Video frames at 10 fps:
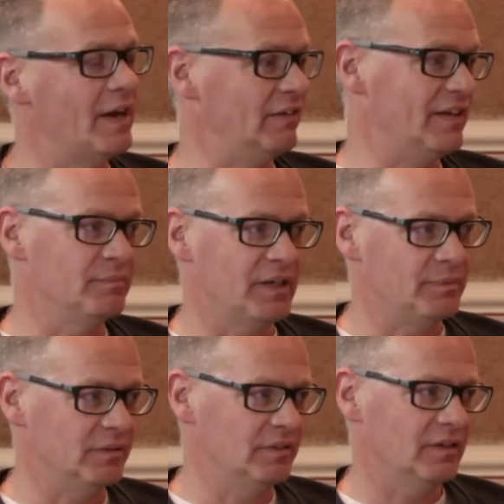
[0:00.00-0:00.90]
we have 11
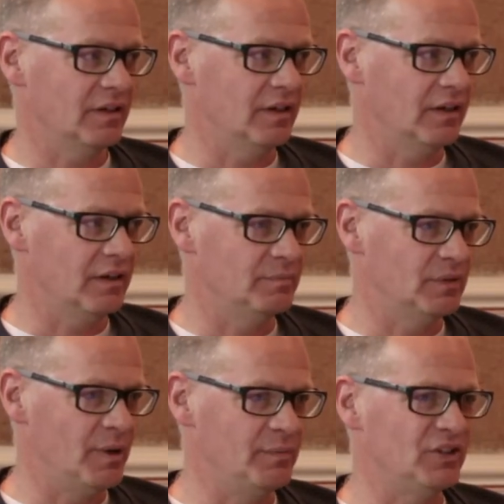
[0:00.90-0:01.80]
people at
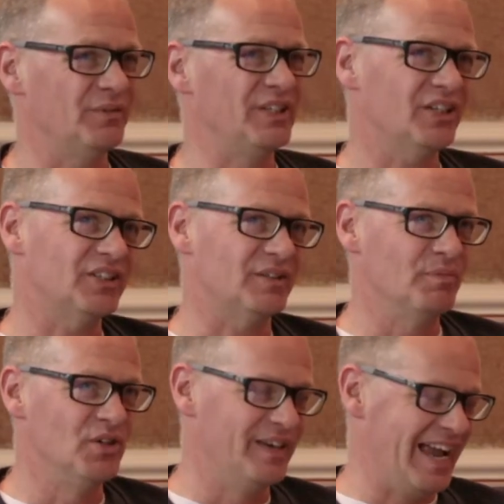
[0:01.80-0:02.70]
the moment, so we're just
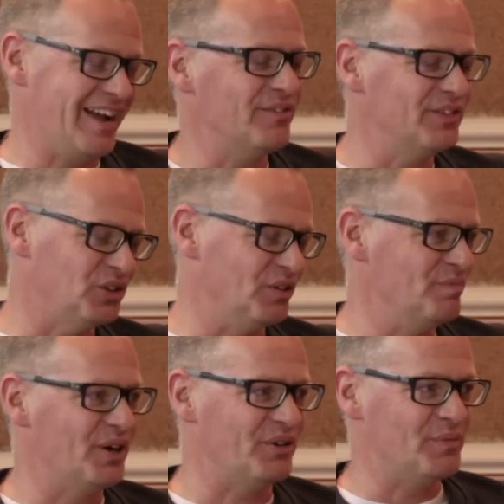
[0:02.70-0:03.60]
moving out of the sort of
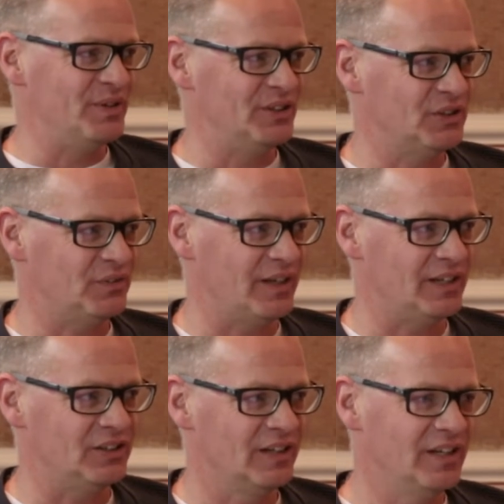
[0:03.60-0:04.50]
micro business
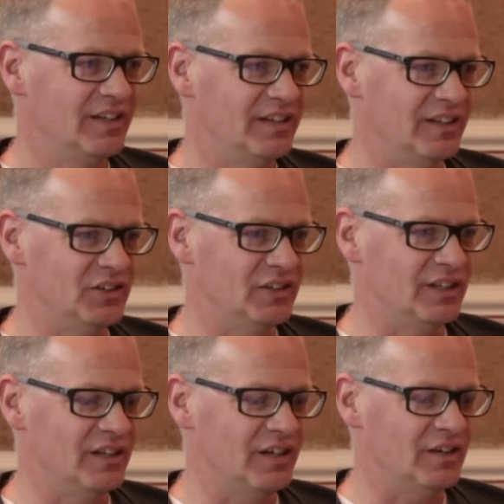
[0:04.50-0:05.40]
phase into
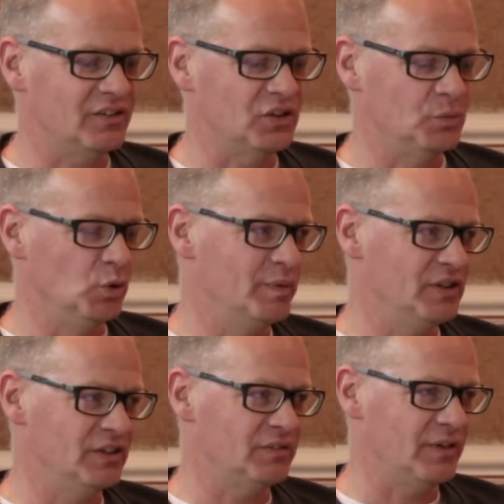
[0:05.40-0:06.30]
the small
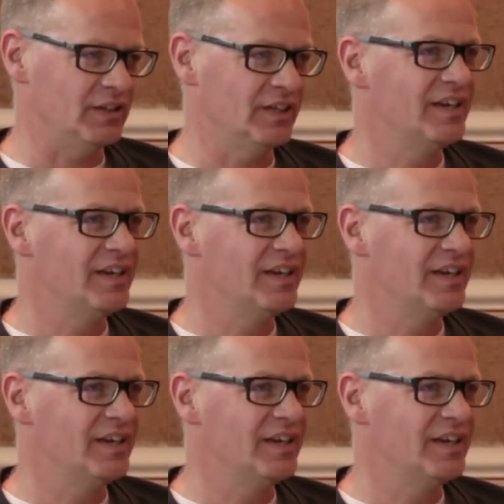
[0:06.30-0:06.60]
business phase.